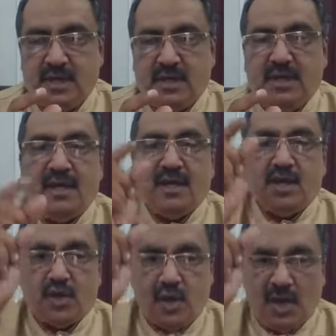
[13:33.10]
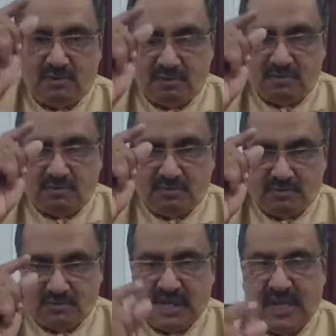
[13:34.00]
Okay, you have to
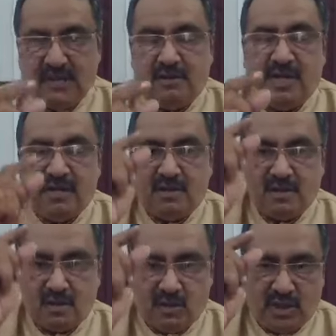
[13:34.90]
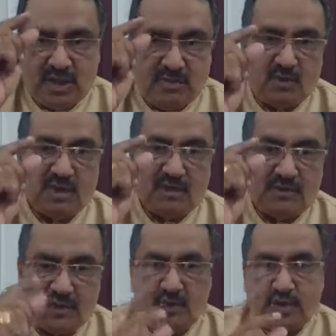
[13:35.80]
calculate the total amount
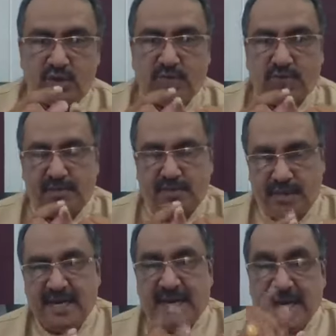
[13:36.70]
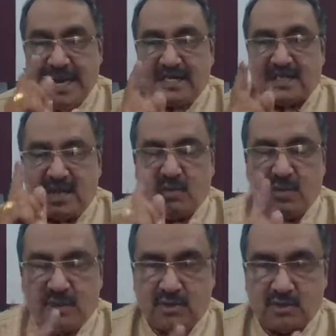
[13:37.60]
of due to be paid as on
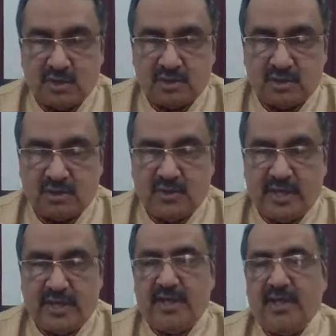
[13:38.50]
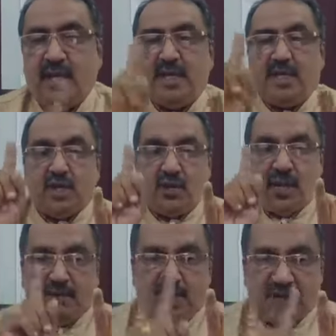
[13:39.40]
1/1/2020.
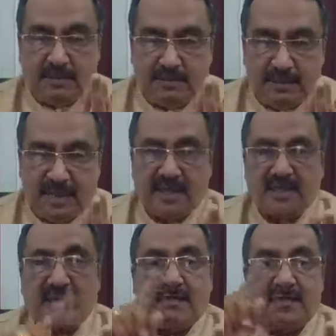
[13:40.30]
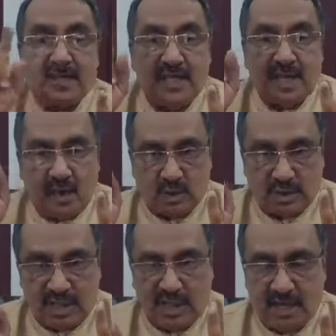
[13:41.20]
You have to compare that with the
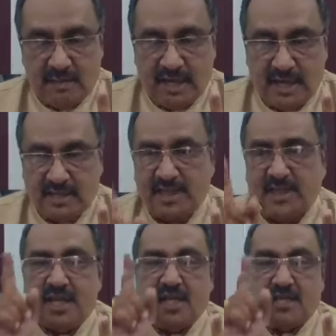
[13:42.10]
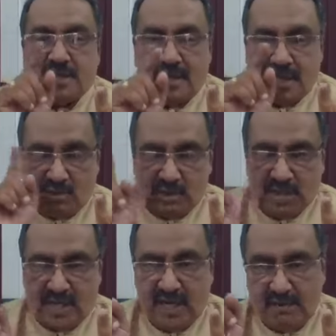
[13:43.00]
outstanding balance. Say
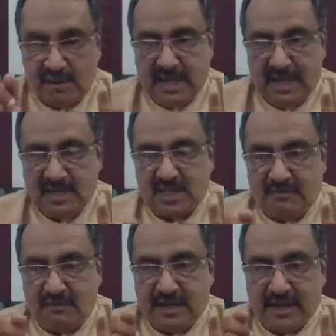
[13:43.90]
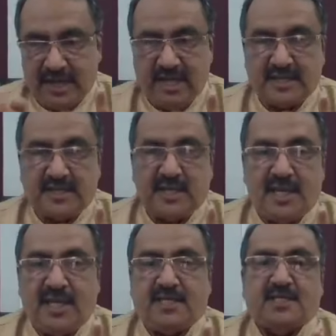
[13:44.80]
outstanding balance, if it
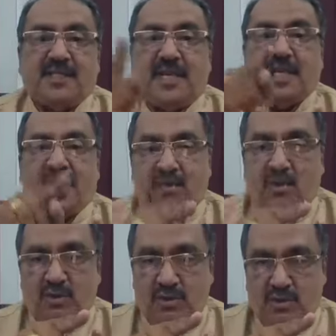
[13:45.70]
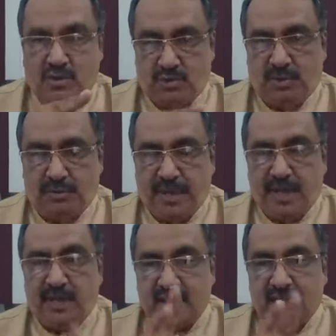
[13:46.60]
exceeds the amount to be
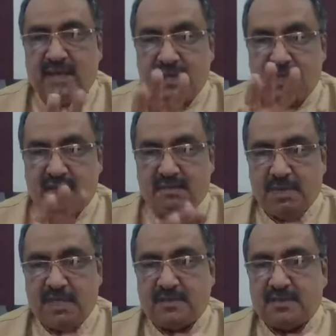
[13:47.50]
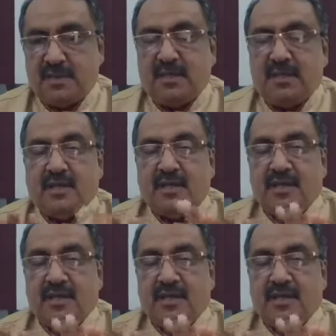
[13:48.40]
paid, then that means